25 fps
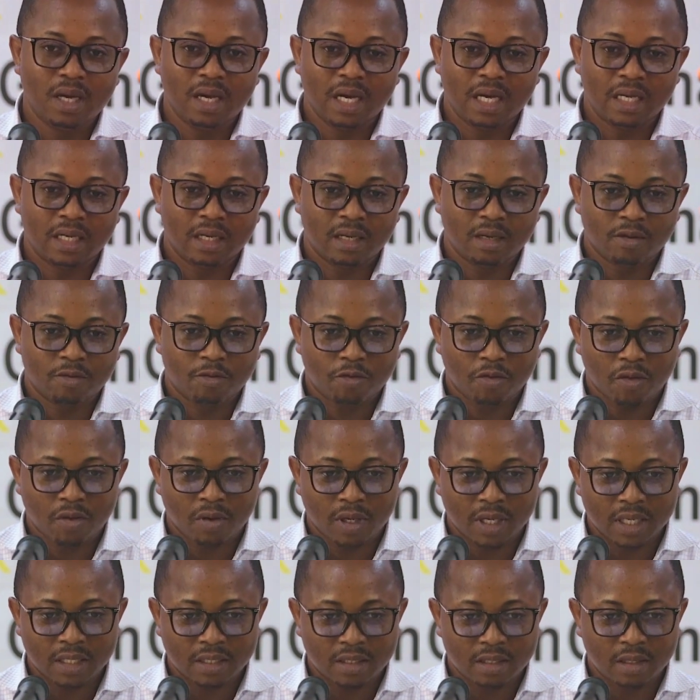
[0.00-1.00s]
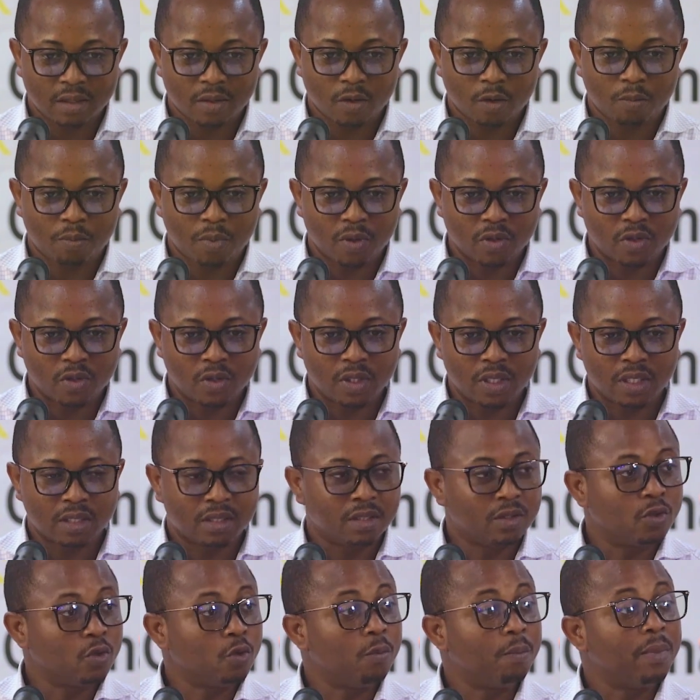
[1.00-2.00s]
and therefore getting the
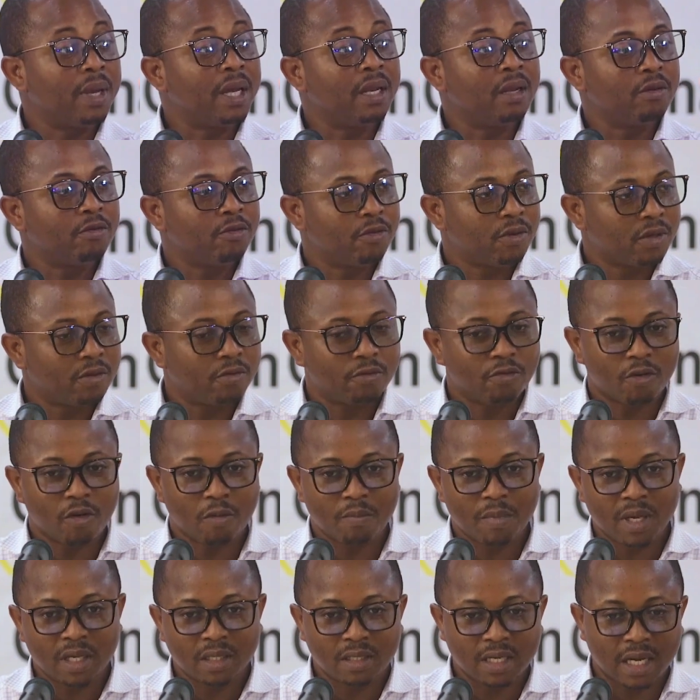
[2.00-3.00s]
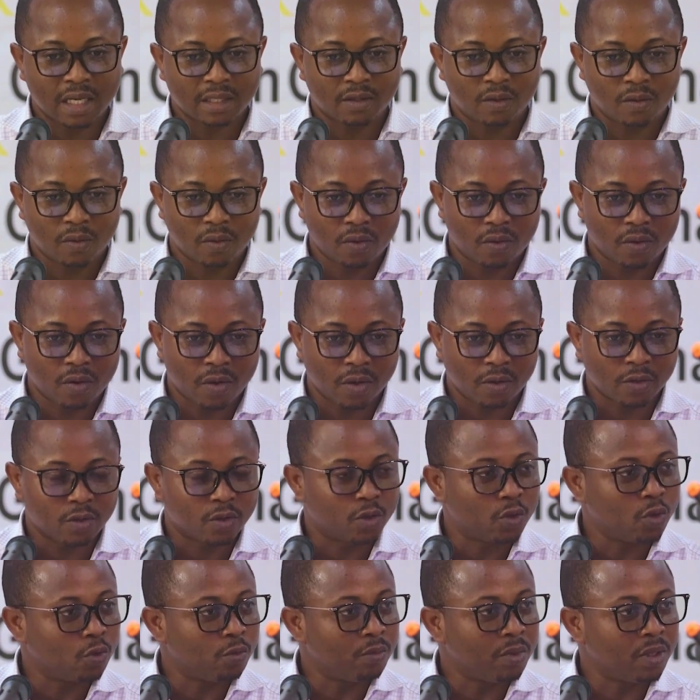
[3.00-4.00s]
opportunity to benefit from it at no
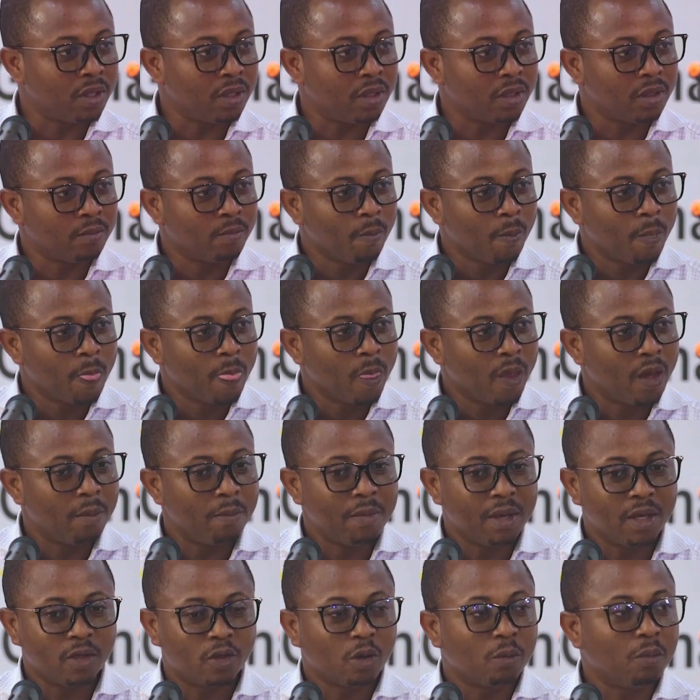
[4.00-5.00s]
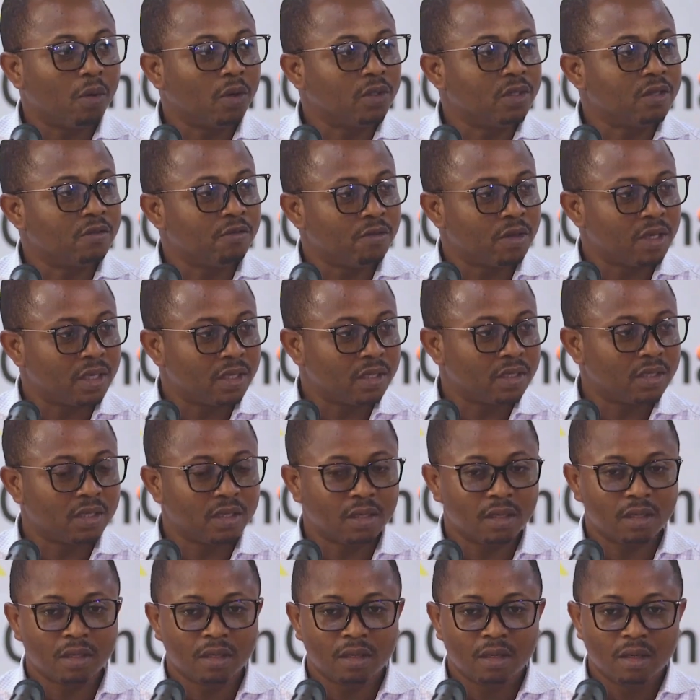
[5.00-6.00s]
cost should be a major
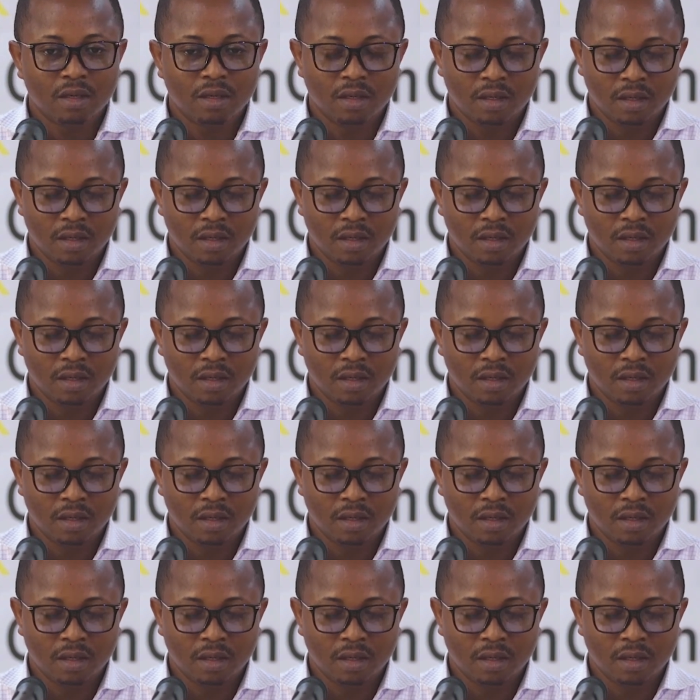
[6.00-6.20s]
motivation